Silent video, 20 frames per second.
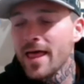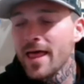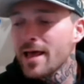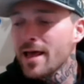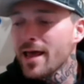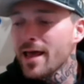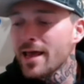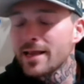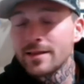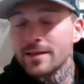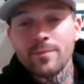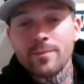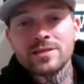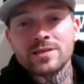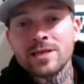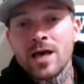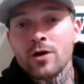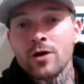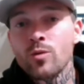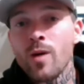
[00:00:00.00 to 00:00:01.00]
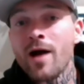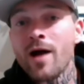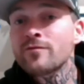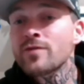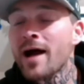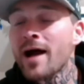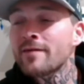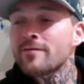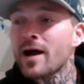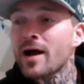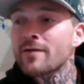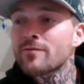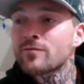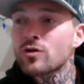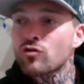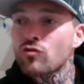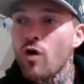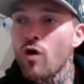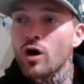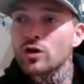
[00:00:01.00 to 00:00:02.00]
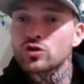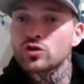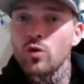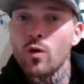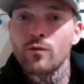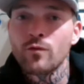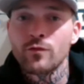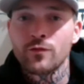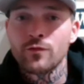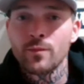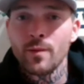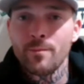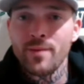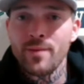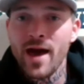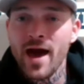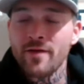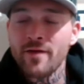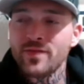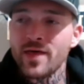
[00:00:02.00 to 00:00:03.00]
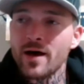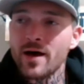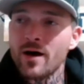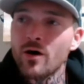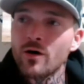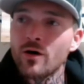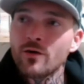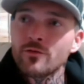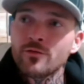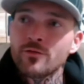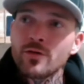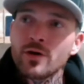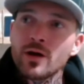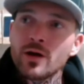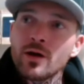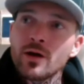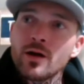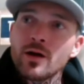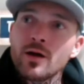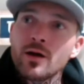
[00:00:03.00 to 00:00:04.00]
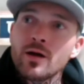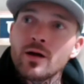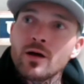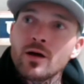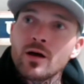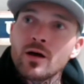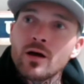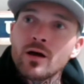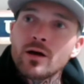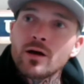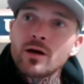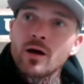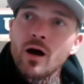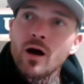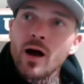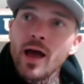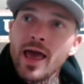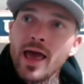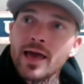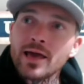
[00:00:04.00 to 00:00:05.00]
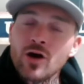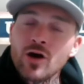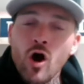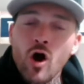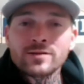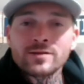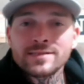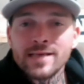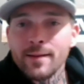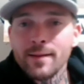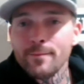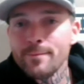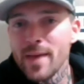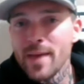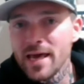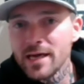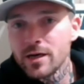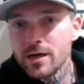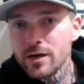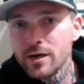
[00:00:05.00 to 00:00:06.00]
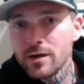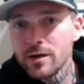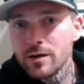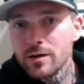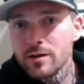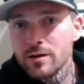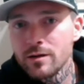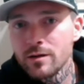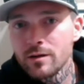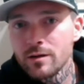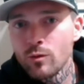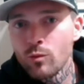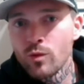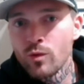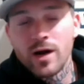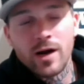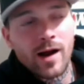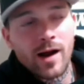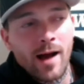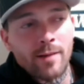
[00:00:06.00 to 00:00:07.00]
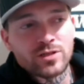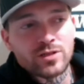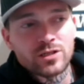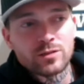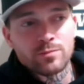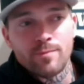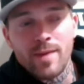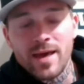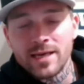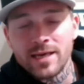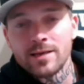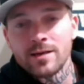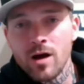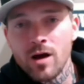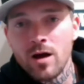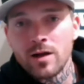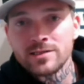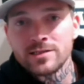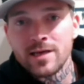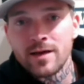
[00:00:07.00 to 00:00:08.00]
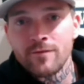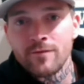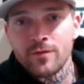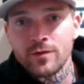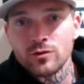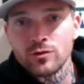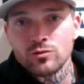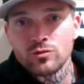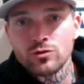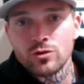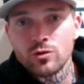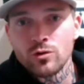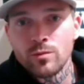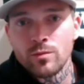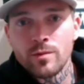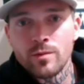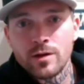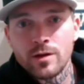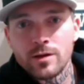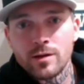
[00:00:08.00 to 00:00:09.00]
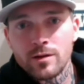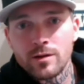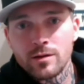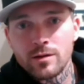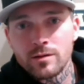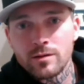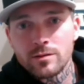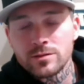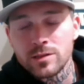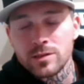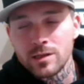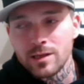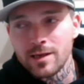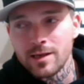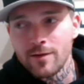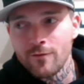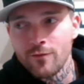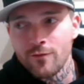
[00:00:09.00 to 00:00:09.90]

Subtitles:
And let me tell you, I've crossed over from a path of a content maker where I'm just making content for YouTube to give